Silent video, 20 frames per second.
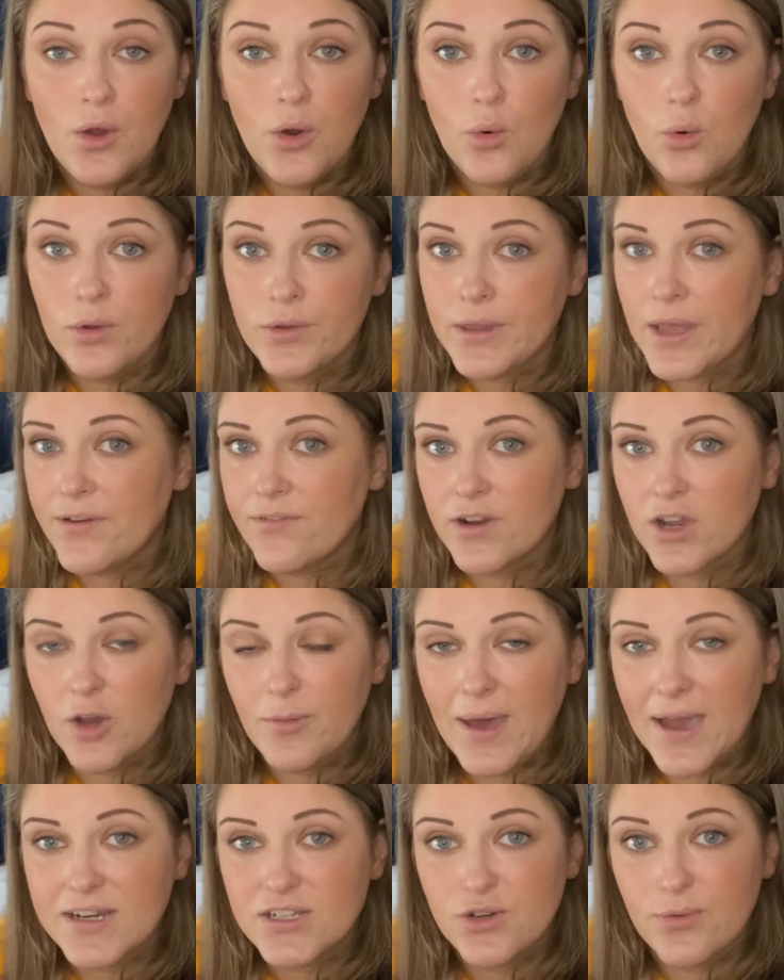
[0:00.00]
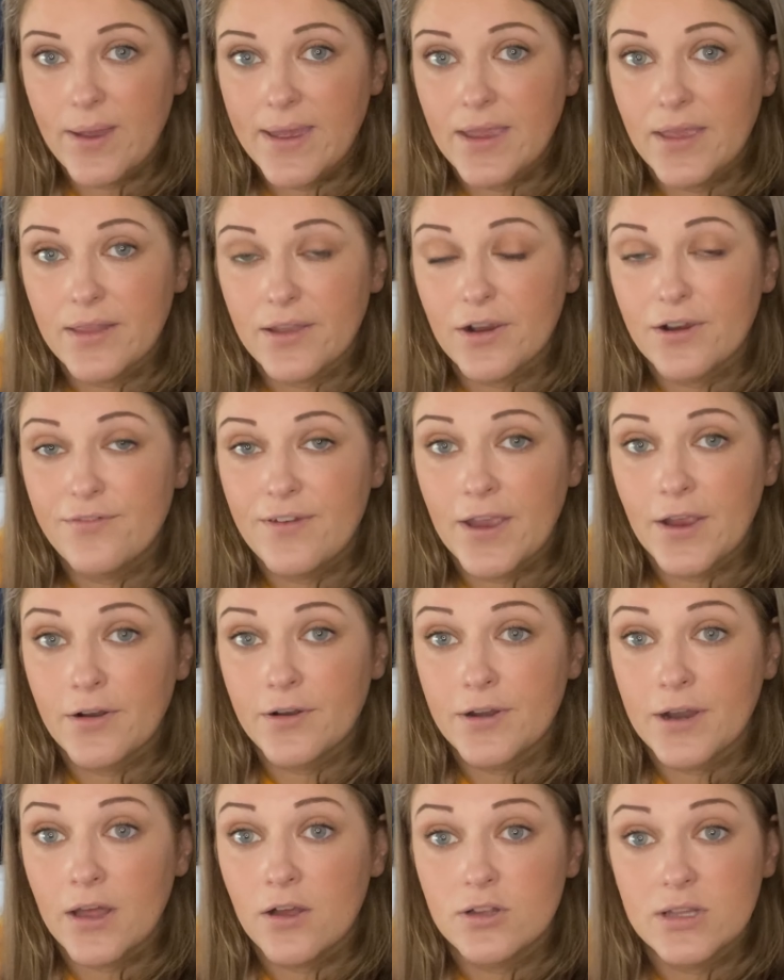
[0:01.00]
We'll never go back to regular
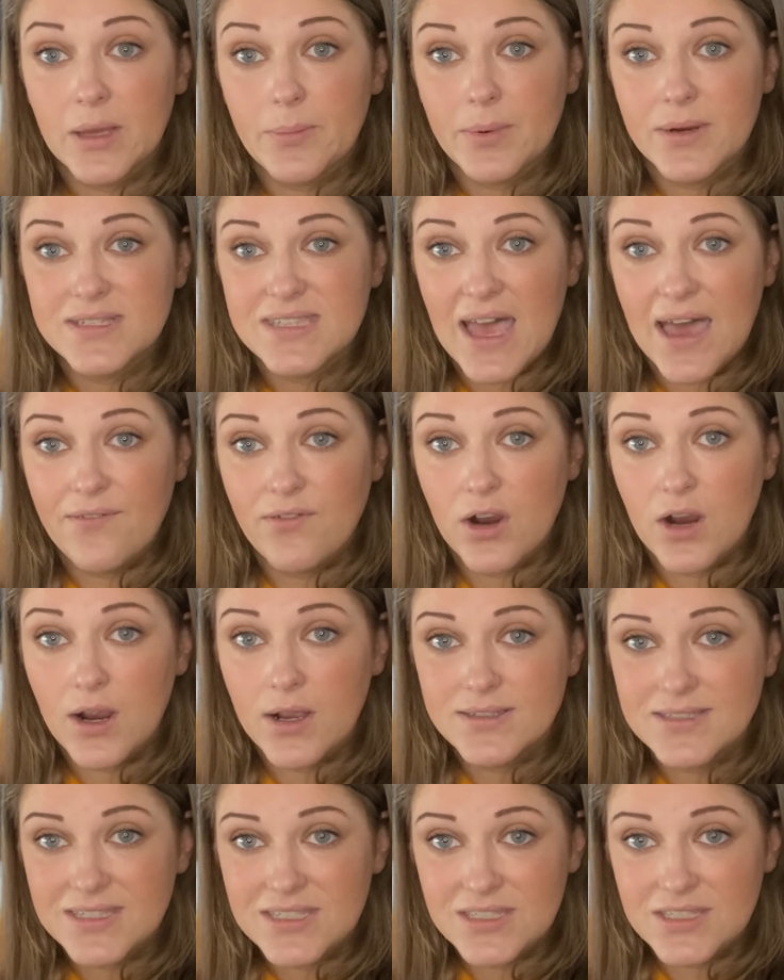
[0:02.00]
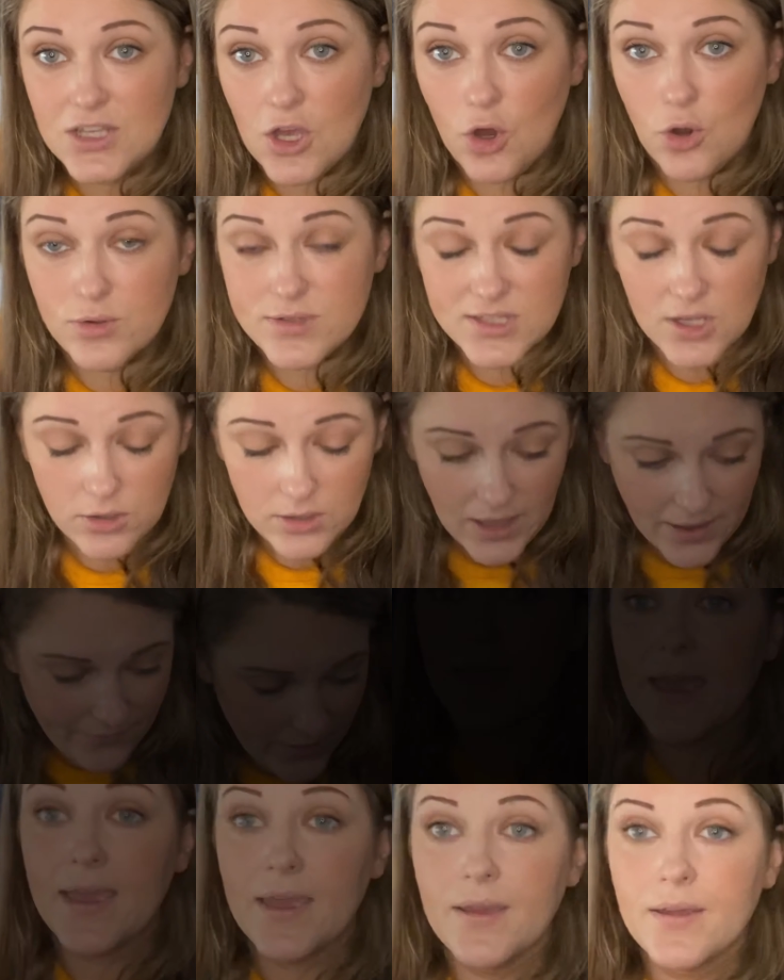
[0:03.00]
fingernail clippers ever. So
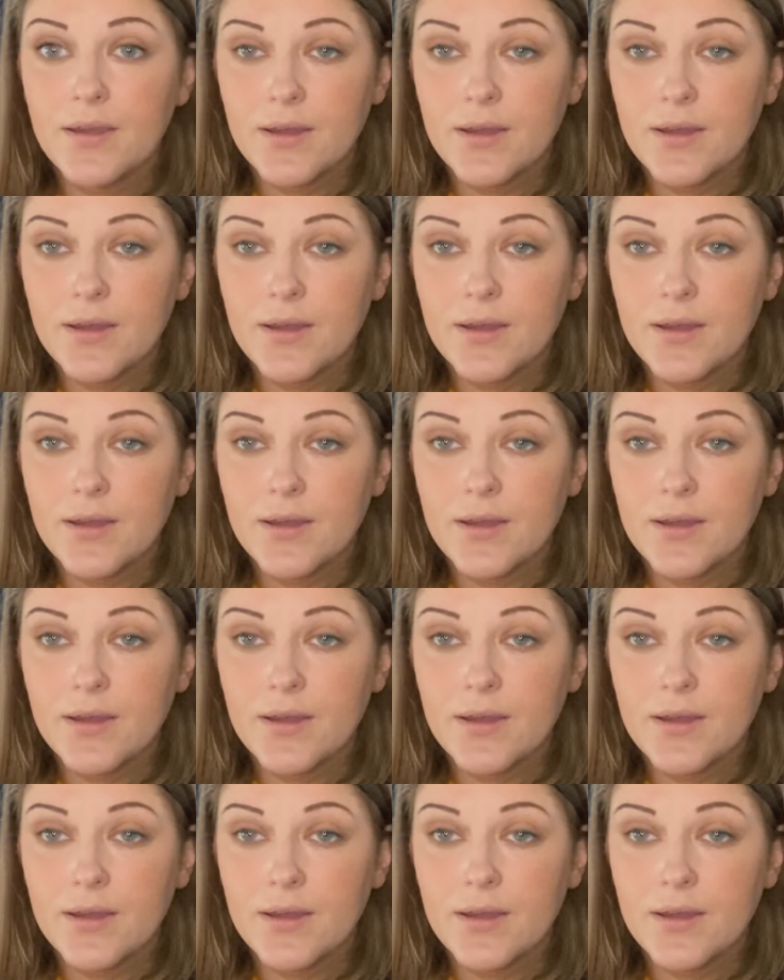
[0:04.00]
okay.